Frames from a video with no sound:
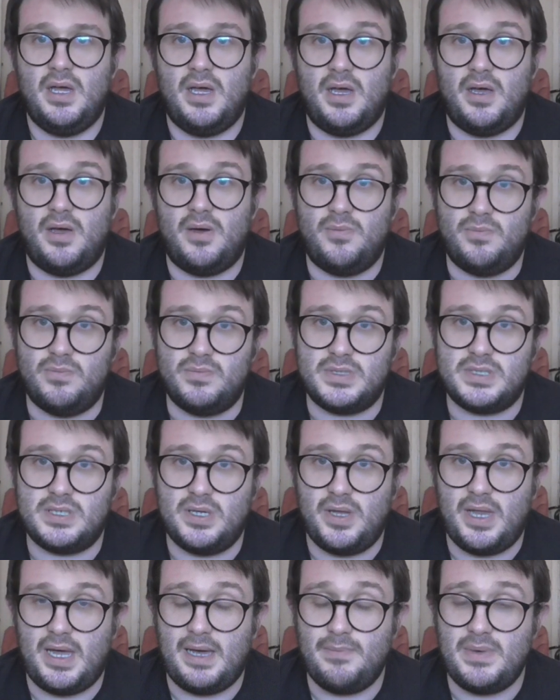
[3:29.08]

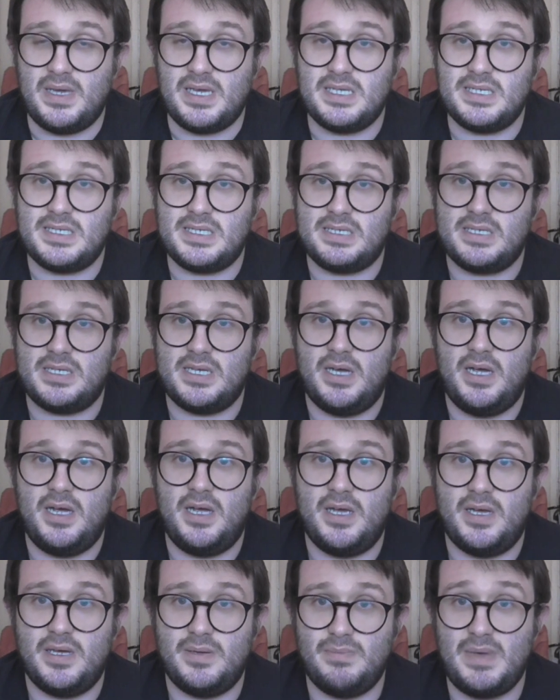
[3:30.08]
So that makes
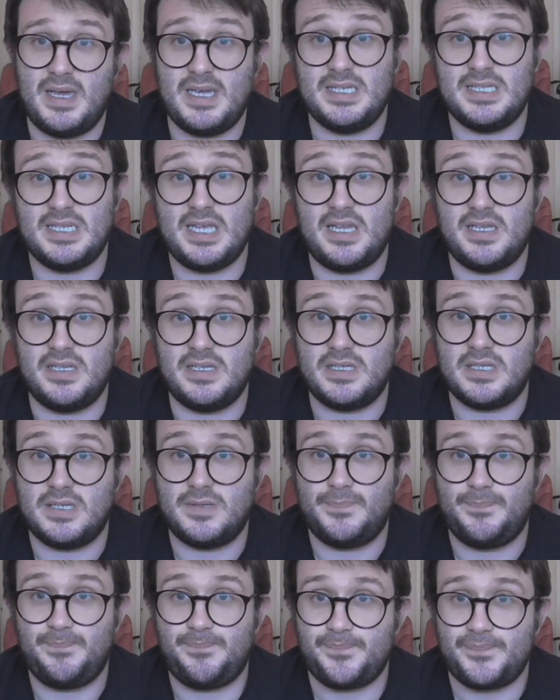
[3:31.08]

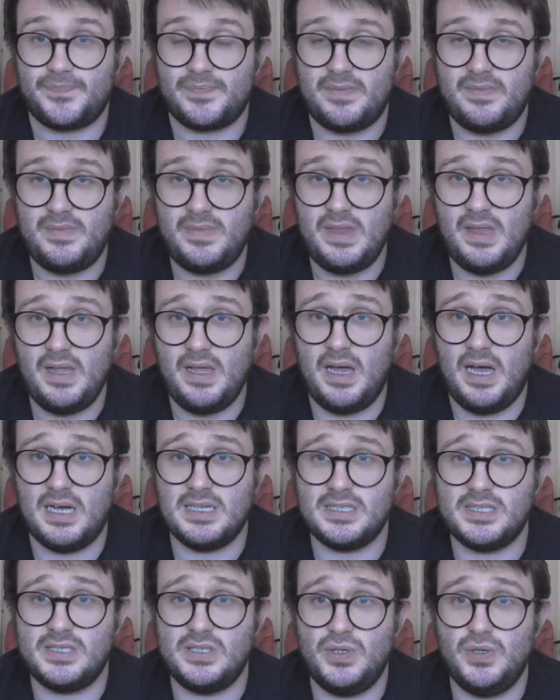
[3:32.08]
sense.
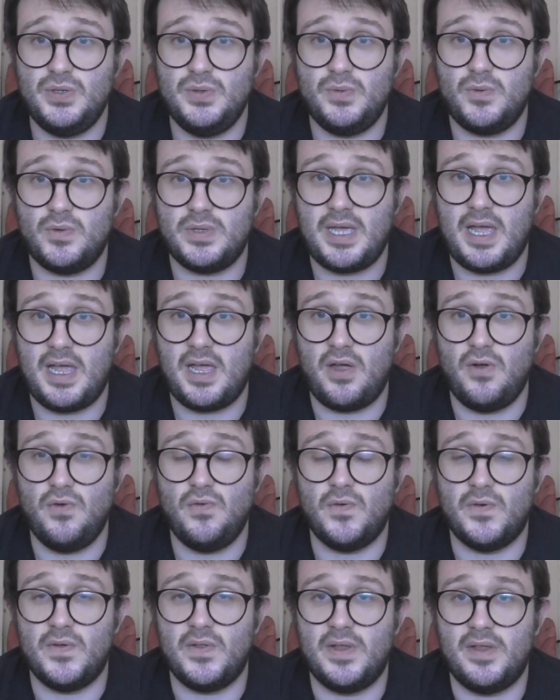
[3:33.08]
As to who will take
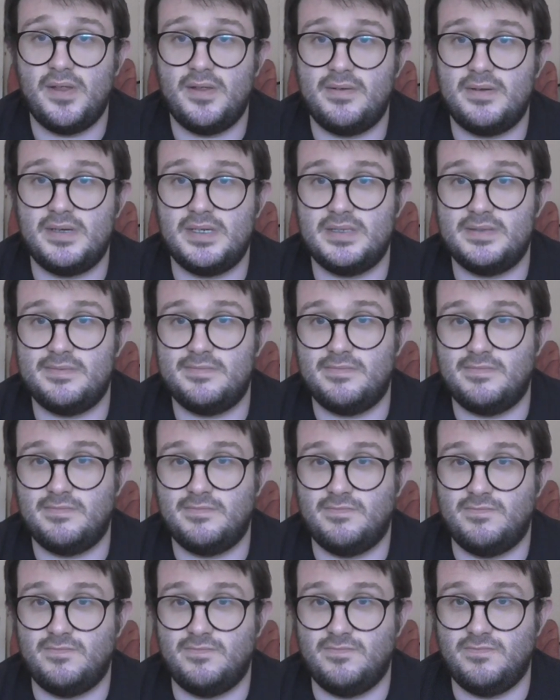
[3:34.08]
over
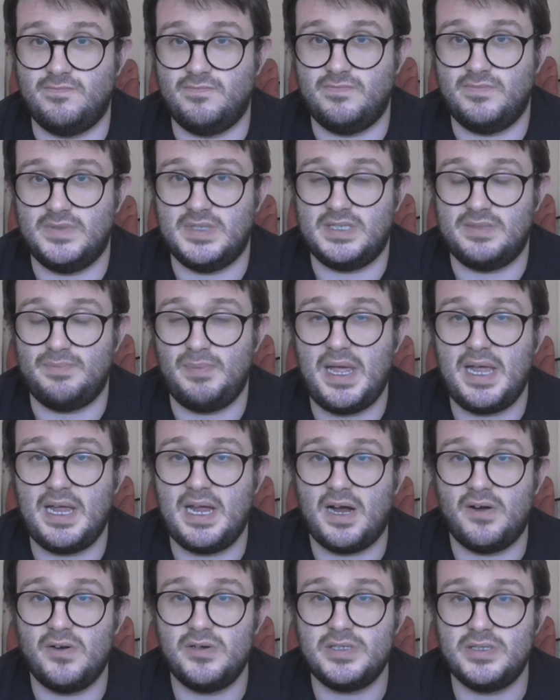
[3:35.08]
as main
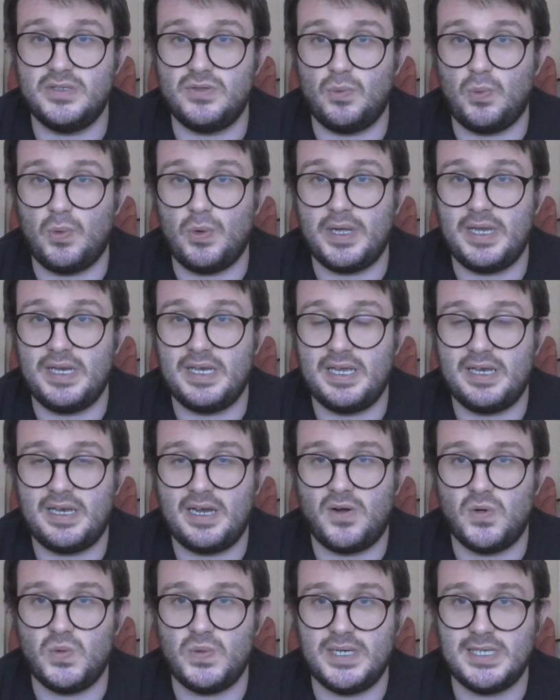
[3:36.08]
character in The Walking Dead
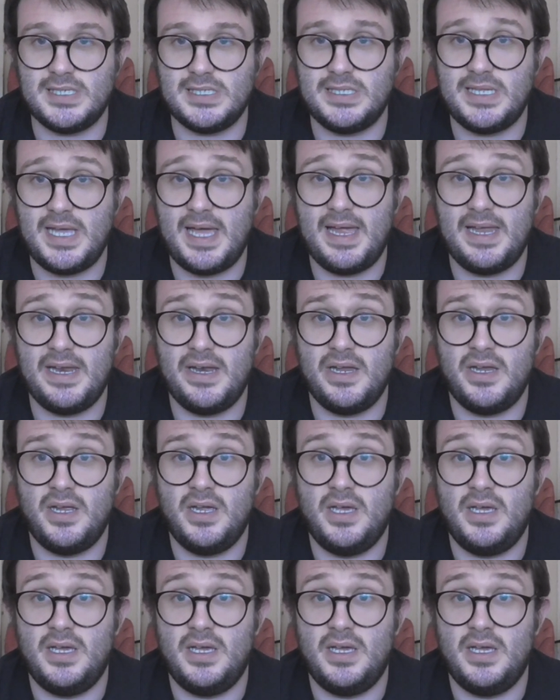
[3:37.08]
now Rick's dead,